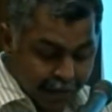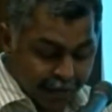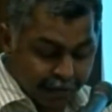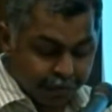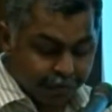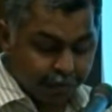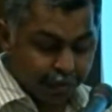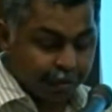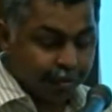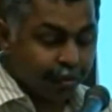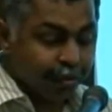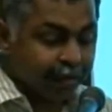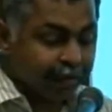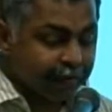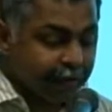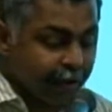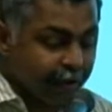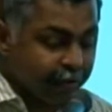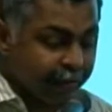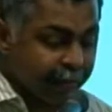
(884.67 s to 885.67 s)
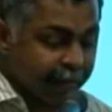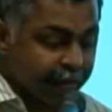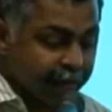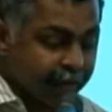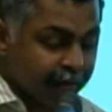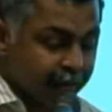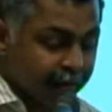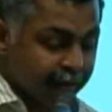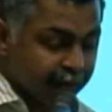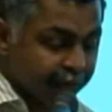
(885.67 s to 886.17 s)
So US
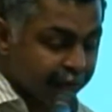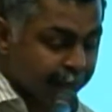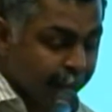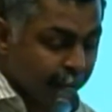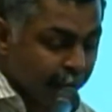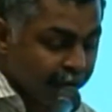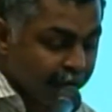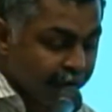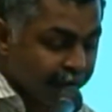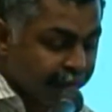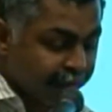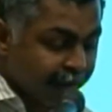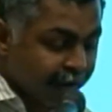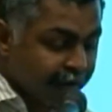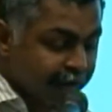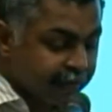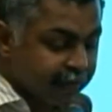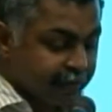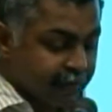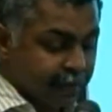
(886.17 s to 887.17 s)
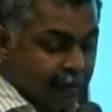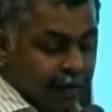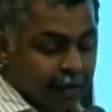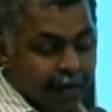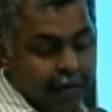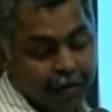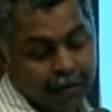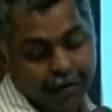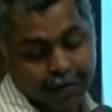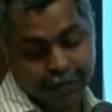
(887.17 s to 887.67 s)
government is pouring funds
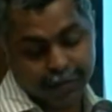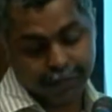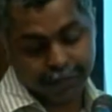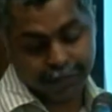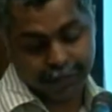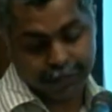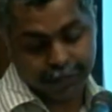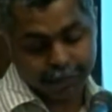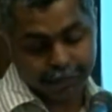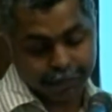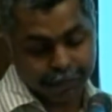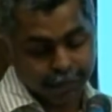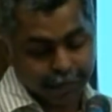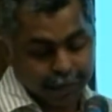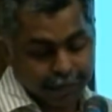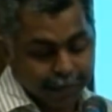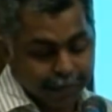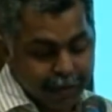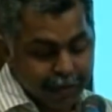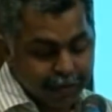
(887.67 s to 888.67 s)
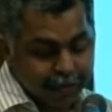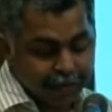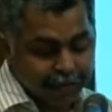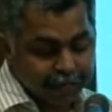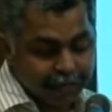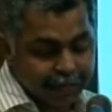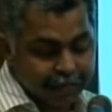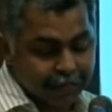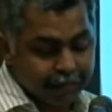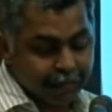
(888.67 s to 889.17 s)
uh, for many of
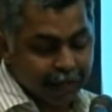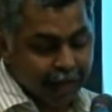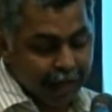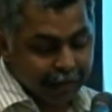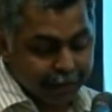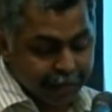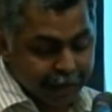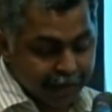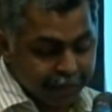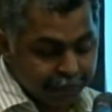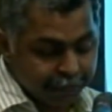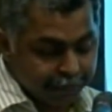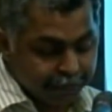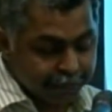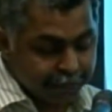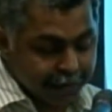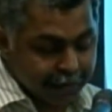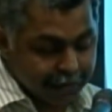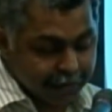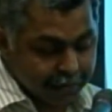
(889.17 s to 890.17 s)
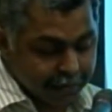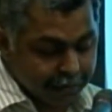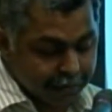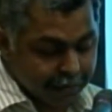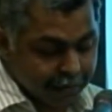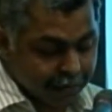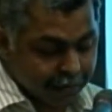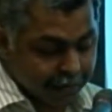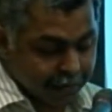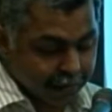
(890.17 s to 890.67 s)
these IP enforcement
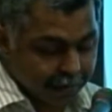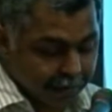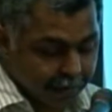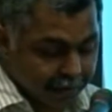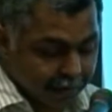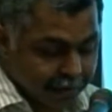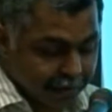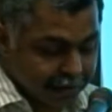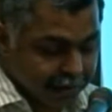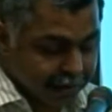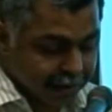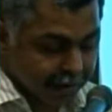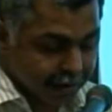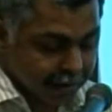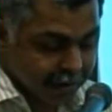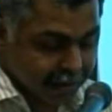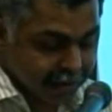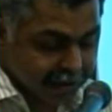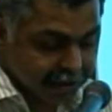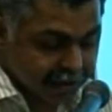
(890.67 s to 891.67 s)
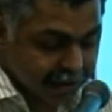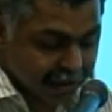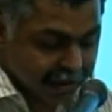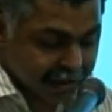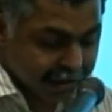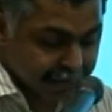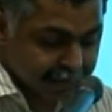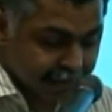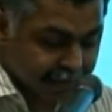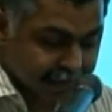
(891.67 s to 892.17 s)
uh, in, uh,
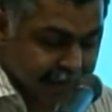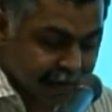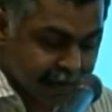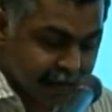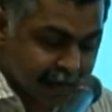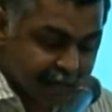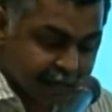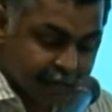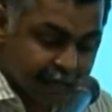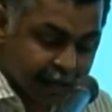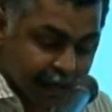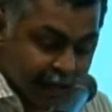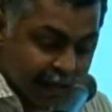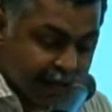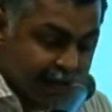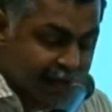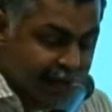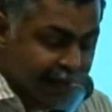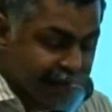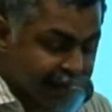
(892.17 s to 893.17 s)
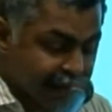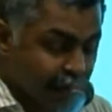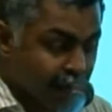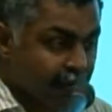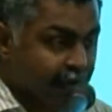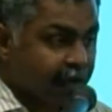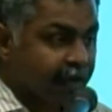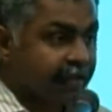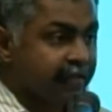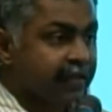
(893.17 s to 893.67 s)
initiatives in various international
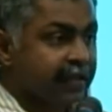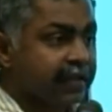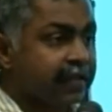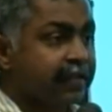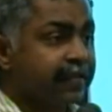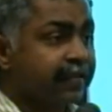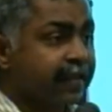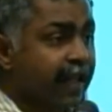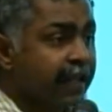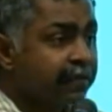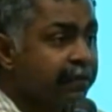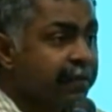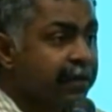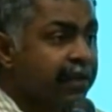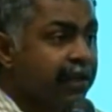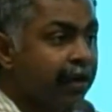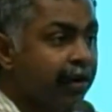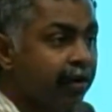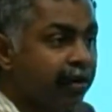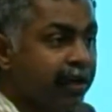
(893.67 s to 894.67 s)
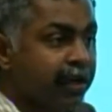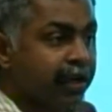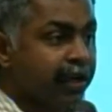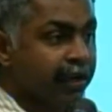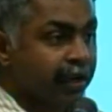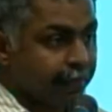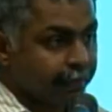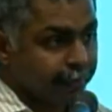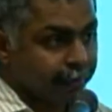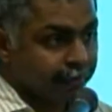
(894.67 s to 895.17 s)
organizations, especially on
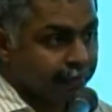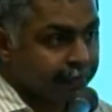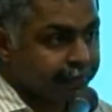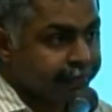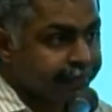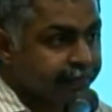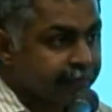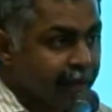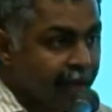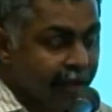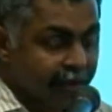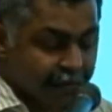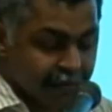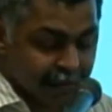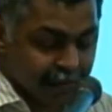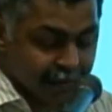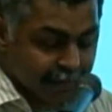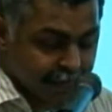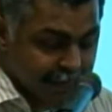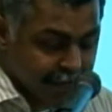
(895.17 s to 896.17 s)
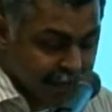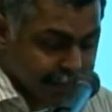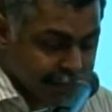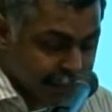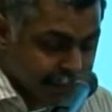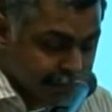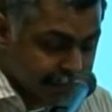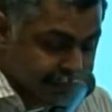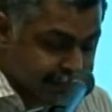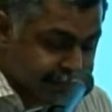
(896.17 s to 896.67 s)
Interpol and um,
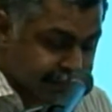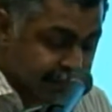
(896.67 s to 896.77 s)
WIPO.